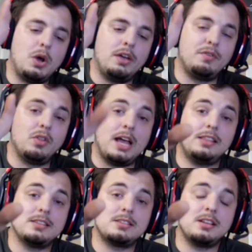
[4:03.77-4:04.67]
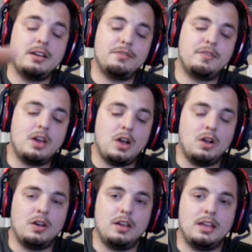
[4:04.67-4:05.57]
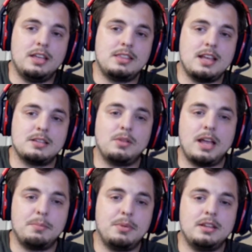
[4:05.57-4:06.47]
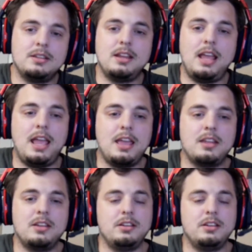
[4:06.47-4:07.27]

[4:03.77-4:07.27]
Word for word: if you like this stuff, hit that like button and,